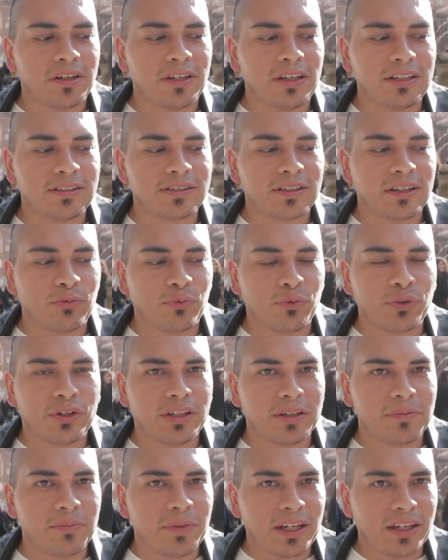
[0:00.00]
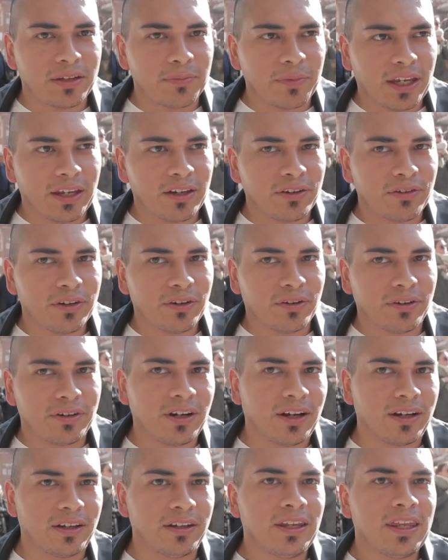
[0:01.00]
is it really making me angry or
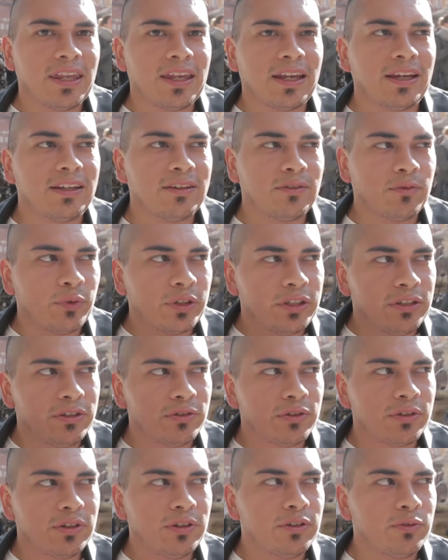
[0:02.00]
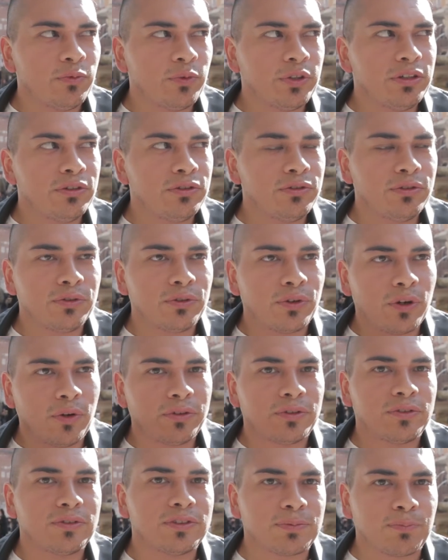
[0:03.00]
not? And when you go
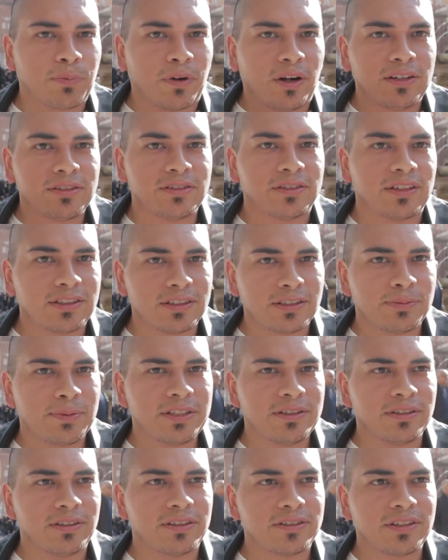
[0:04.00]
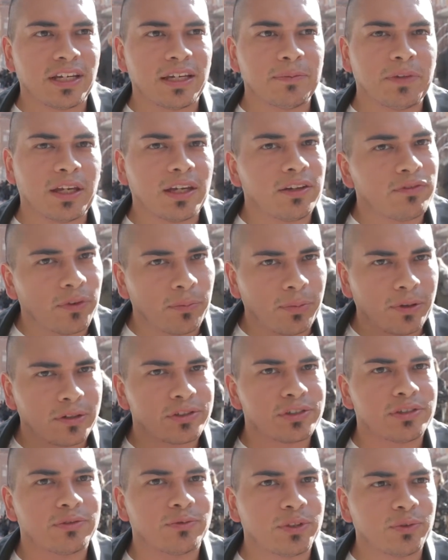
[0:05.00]
through this process, especially on the same day for
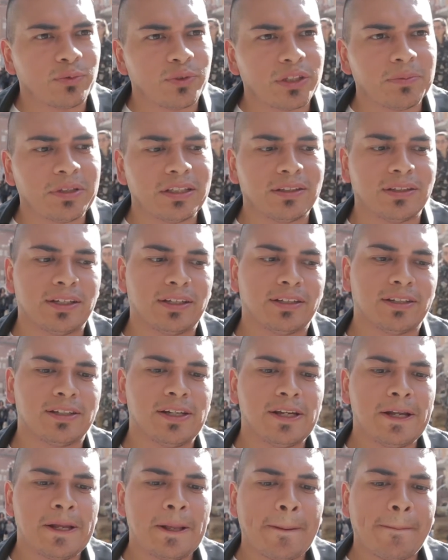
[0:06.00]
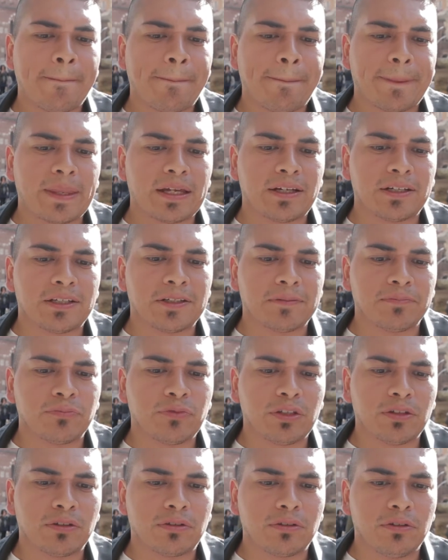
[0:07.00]
approaching with women, then
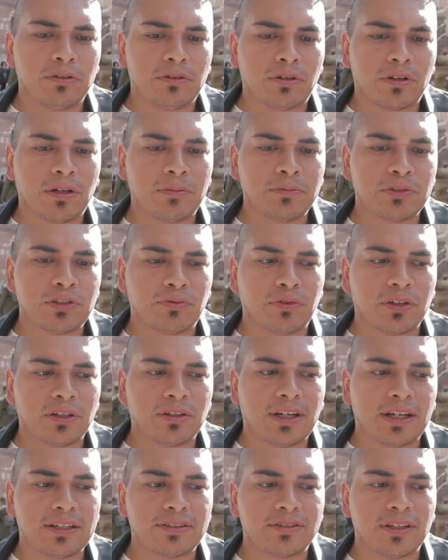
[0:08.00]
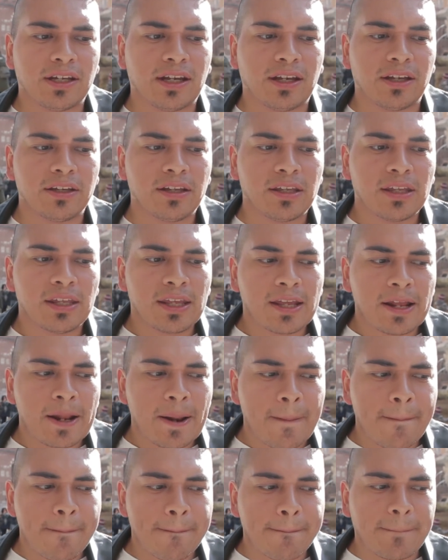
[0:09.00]
you come to realize that
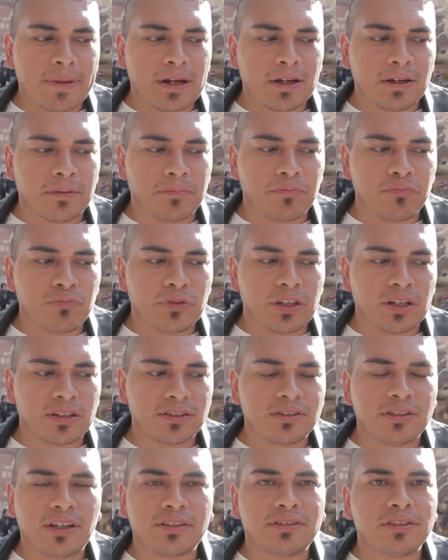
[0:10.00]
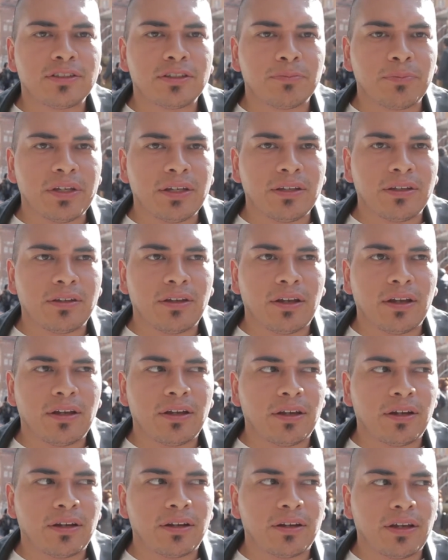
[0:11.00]
there's nothing to be
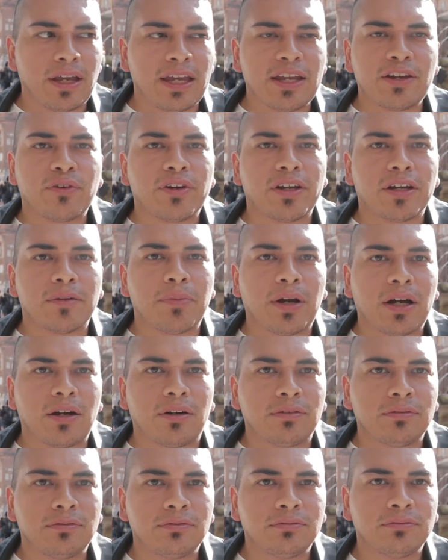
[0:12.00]
angry about.